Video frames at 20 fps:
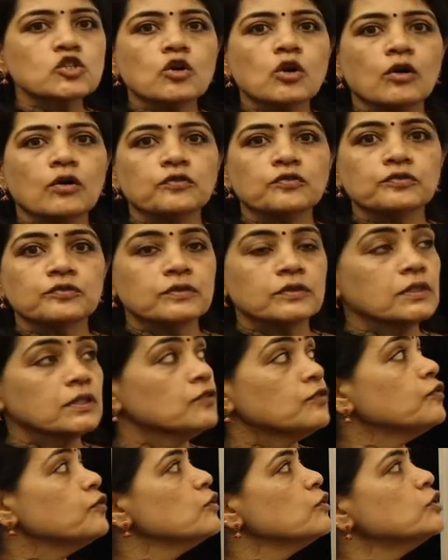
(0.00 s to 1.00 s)
of the
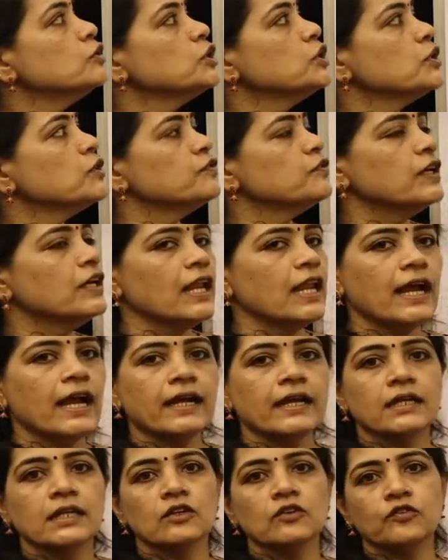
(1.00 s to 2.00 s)
foot of the
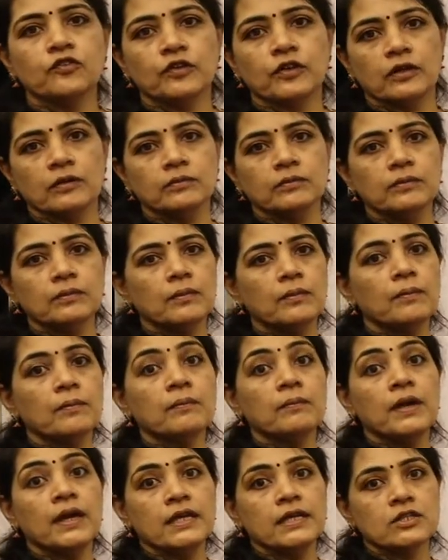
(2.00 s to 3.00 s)
ladder from
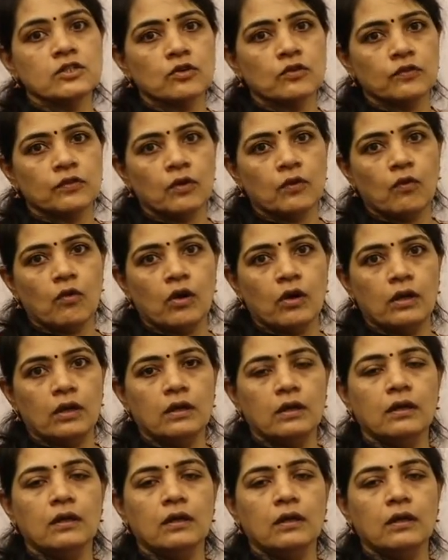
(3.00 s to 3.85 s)
base of the wall.